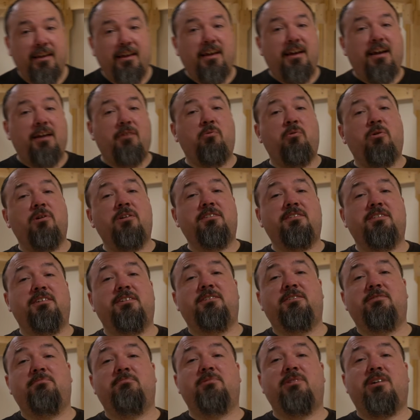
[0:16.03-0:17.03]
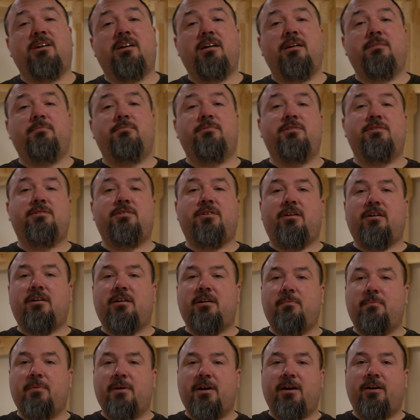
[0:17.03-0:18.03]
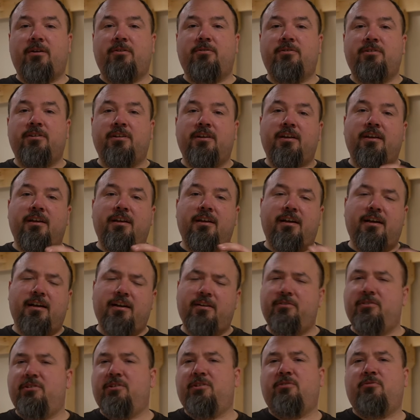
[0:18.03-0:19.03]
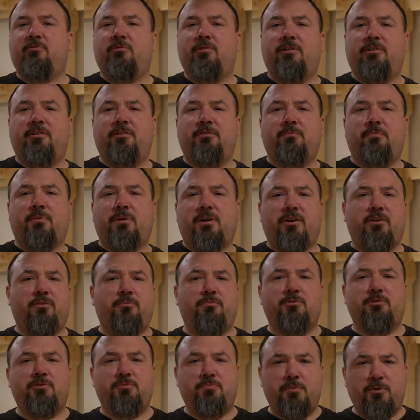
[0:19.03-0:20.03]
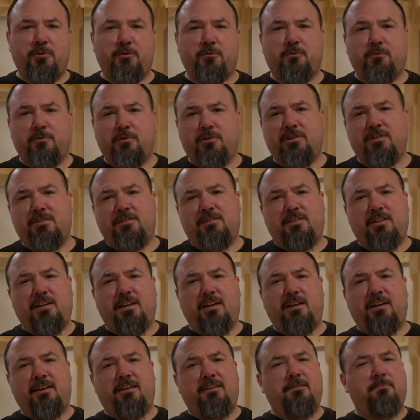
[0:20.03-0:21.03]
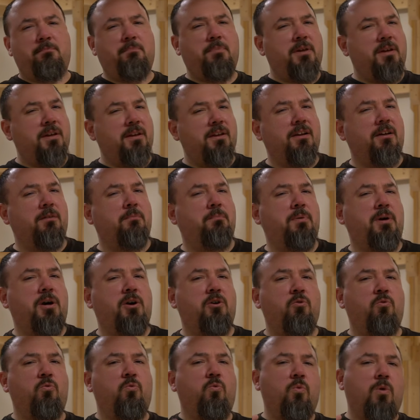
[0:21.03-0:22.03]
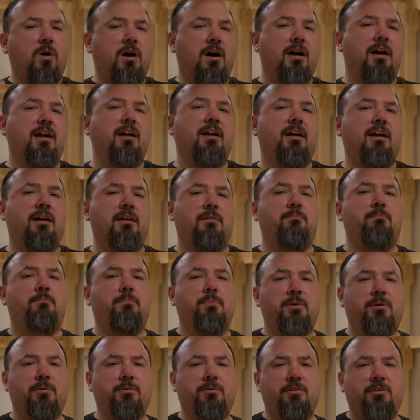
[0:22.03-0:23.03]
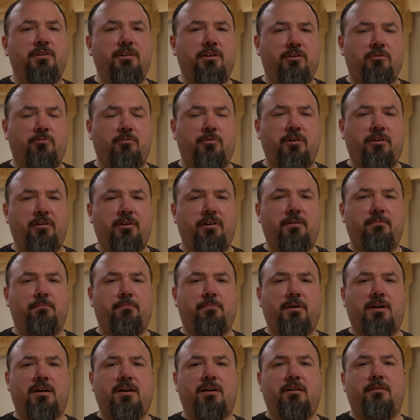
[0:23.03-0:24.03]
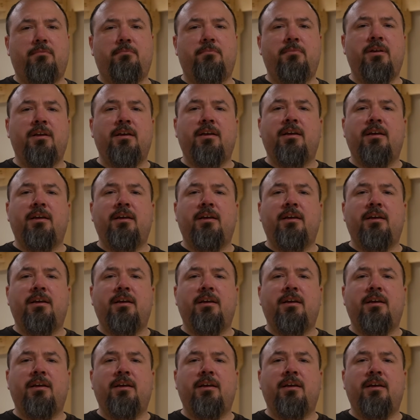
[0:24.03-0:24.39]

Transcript: I want to take some time to talk about how the aquarium bottom was built for this tank, a bit about why I built the aquarium bottom